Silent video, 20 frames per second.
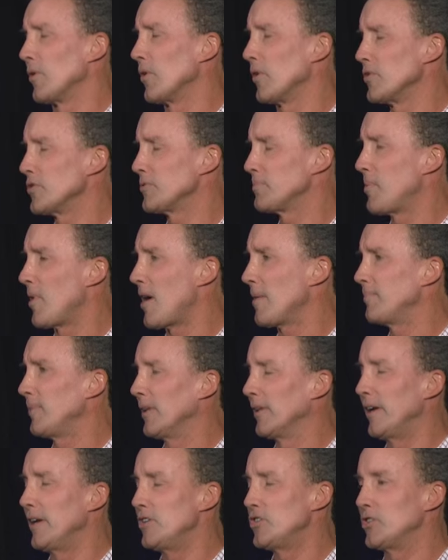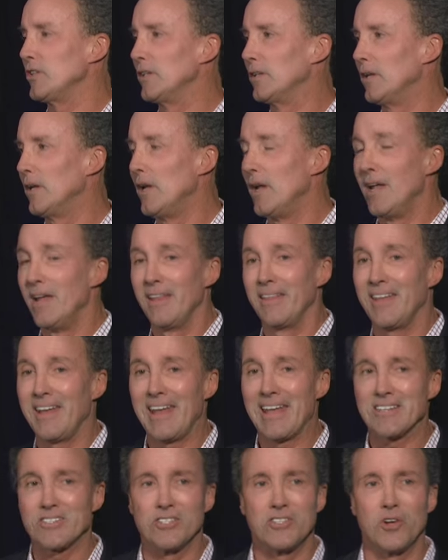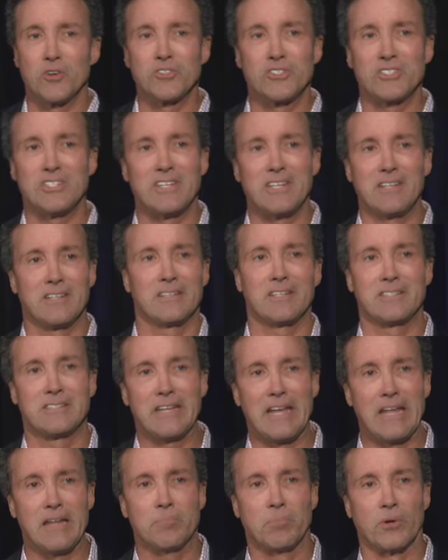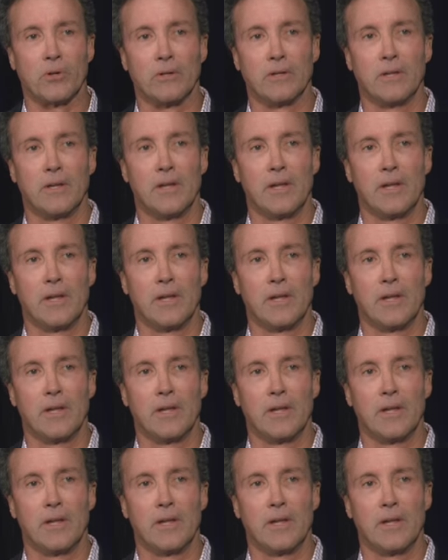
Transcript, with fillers: Earth's population that has no seat at the table.